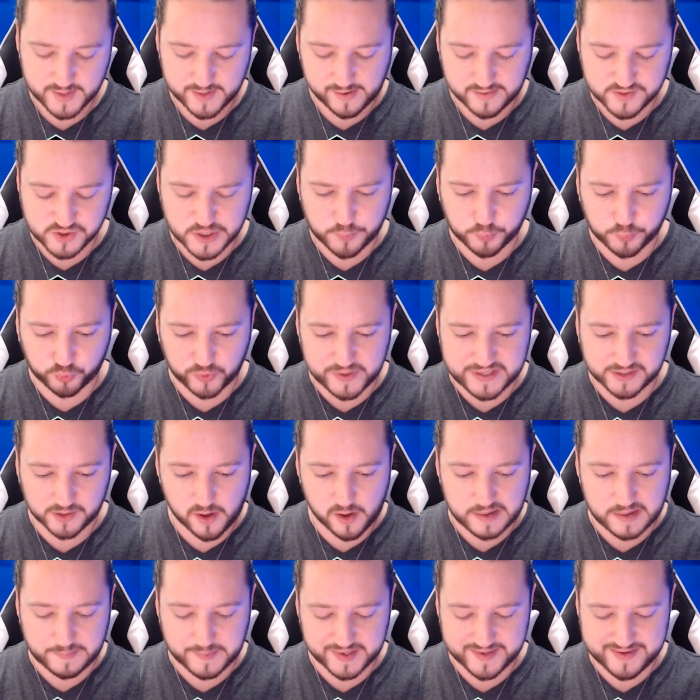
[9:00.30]
I was gonna
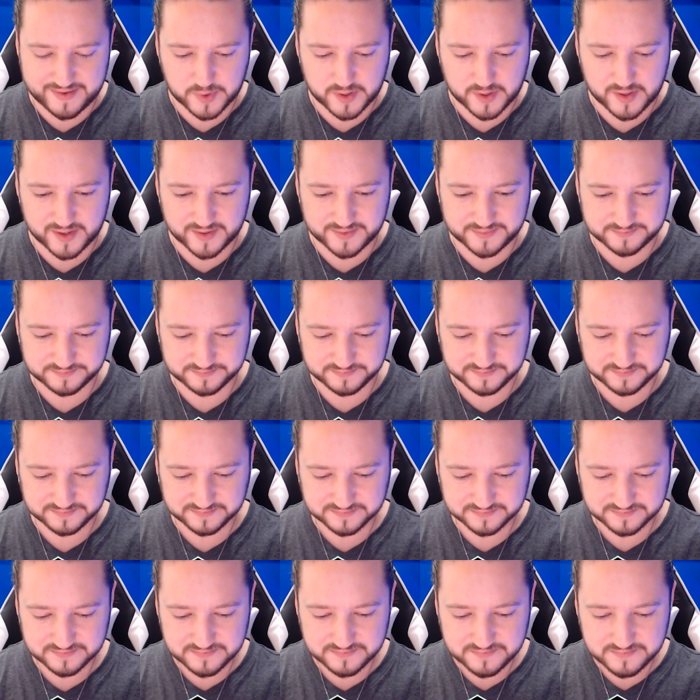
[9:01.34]
pre-log, but I didn't want to.
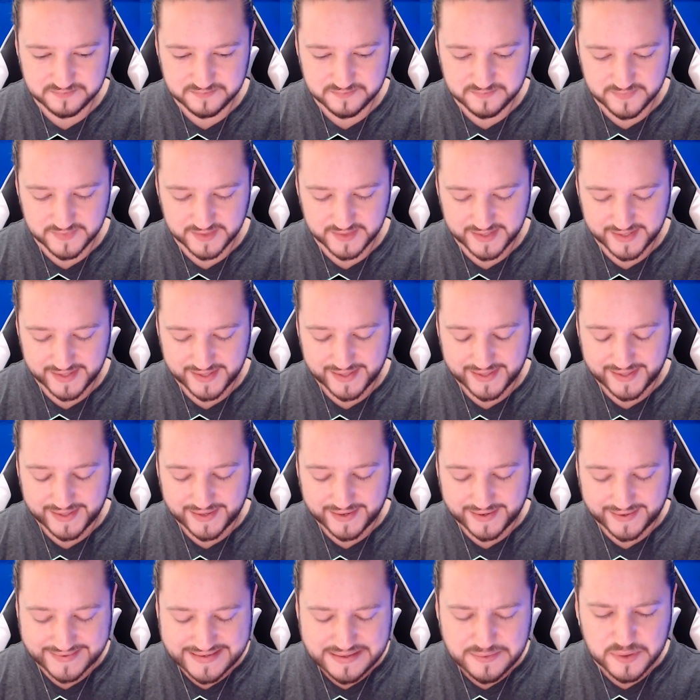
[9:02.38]

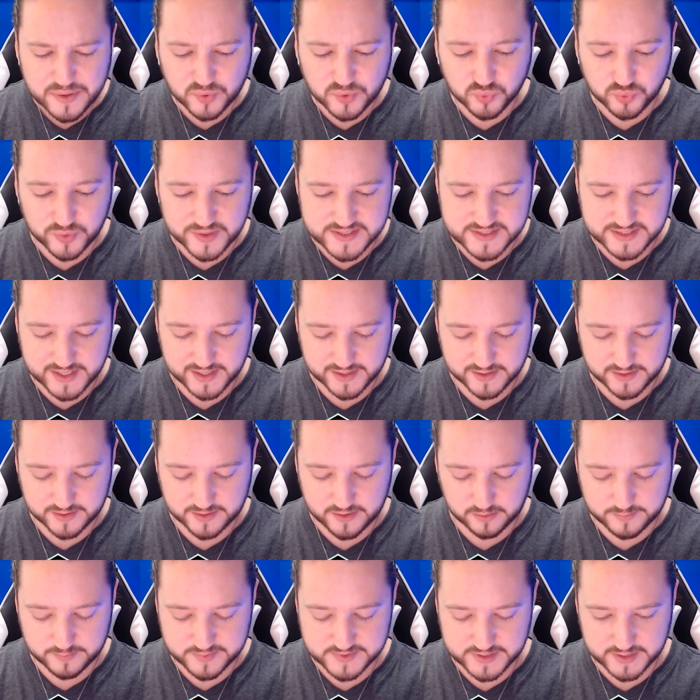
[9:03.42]
I didn't want to risk it. You know
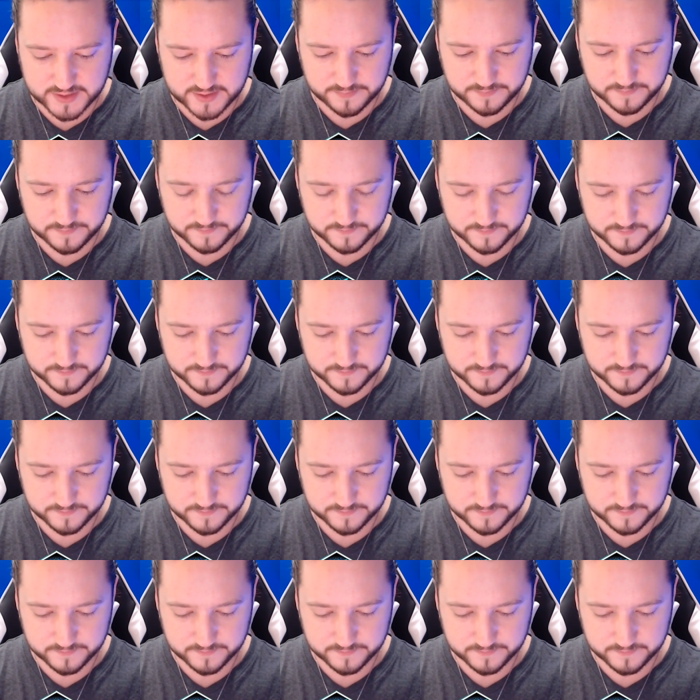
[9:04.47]
what I'm saying?